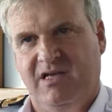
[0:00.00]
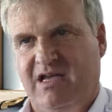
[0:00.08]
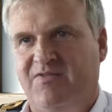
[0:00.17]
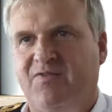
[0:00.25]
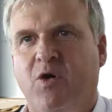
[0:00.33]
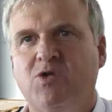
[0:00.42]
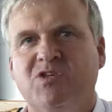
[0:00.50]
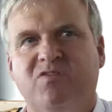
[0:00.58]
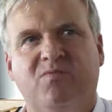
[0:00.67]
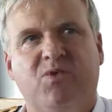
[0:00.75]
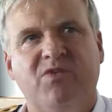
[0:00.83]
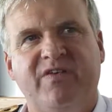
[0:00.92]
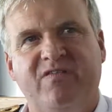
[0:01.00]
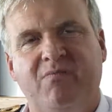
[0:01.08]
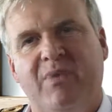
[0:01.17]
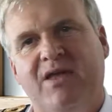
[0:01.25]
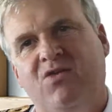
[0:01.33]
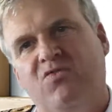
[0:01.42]
Yeah, falls overboard, we have
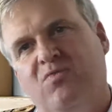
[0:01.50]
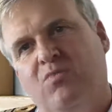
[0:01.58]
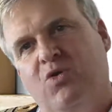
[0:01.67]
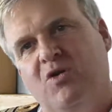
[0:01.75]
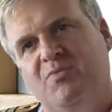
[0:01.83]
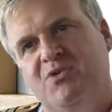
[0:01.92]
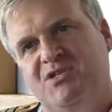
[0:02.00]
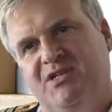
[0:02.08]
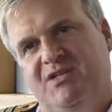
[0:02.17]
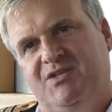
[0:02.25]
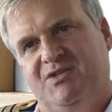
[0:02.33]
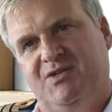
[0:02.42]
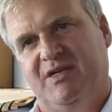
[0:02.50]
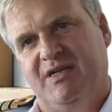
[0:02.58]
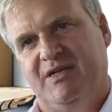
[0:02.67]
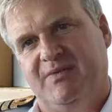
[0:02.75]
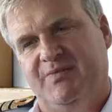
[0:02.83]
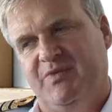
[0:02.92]
a man overboard procedure.
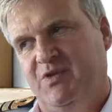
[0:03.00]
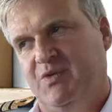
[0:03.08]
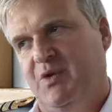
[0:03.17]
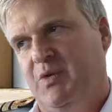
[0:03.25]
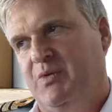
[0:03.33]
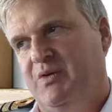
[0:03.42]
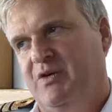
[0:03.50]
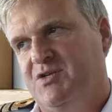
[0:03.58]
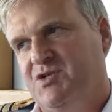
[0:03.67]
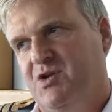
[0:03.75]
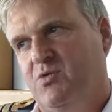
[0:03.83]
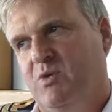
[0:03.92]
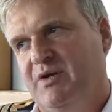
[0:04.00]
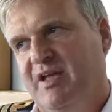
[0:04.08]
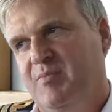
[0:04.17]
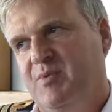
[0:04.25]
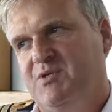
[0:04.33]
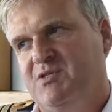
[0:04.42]
So what
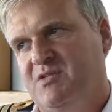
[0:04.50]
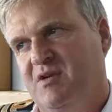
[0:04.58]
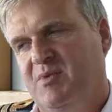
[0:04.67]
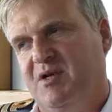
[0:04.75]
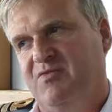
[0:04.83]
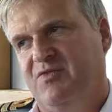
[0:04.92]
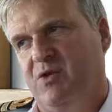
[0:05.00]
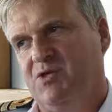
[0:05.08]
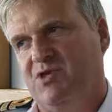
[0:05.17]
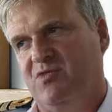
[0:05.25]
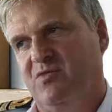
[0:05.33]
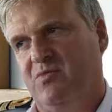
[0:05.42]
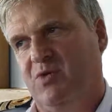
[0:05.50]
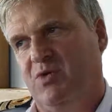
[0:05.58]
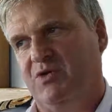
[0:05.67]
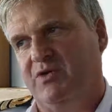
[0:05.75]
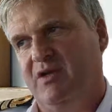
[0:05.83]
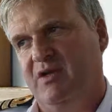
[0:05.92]
happens, somebody falls
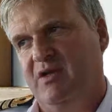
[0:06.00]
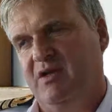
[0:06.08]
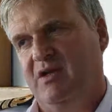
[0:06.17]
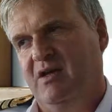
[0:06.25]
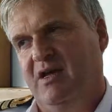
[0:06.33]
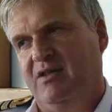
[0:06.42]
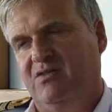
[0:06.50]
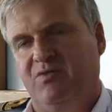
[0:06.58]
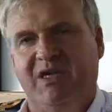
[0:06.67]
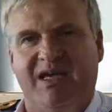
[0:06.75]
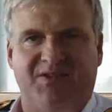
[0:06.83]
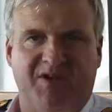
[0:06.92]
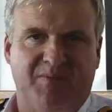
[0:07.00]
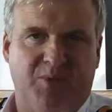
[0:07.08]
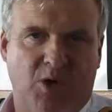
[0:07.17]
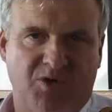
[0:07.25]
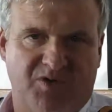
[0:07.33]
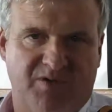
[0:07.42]
overboard and we get a
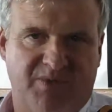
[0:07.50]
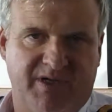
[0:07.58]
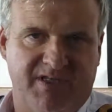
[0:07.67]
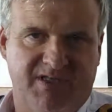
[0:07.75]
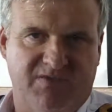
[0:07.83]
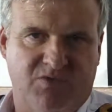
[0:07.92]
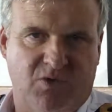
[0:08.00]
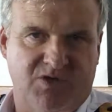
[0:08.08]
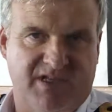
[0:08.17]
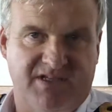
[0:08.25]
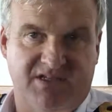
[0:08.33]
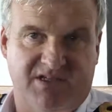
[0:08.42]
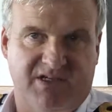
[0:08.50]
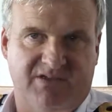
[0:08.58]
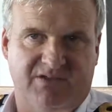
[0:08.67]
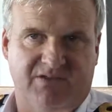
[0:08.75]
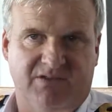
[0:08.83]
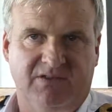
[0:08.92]
report on the bridge, of course, that's
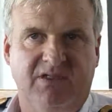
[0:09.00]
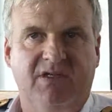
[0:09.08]
critical.